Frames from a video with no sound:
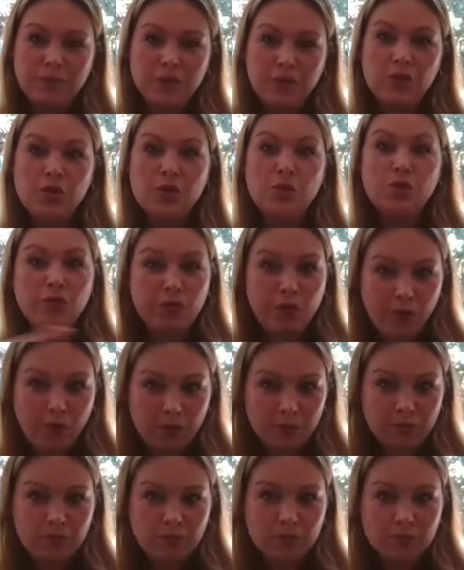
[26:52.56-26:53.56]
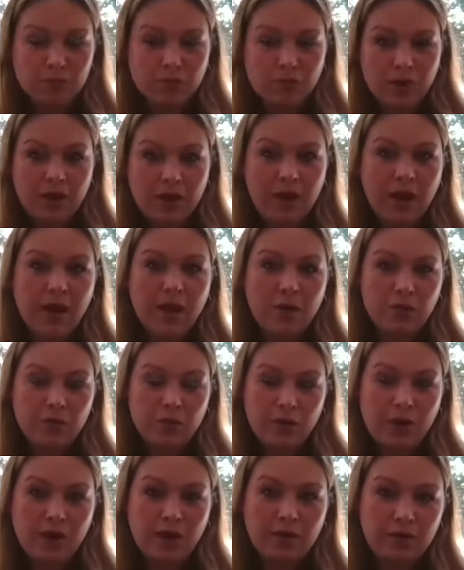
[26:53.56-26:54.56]
uniform in how
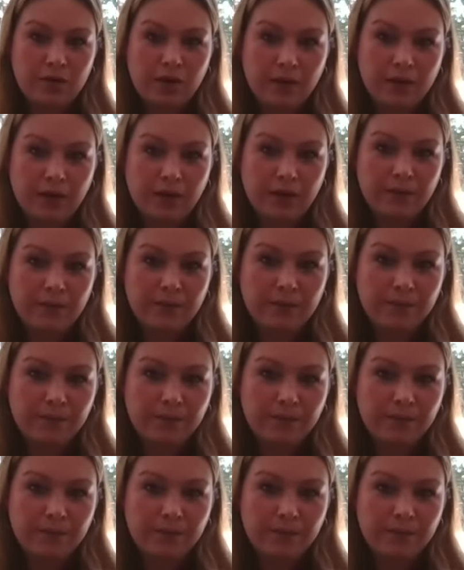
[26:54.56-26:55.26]
they're handling it.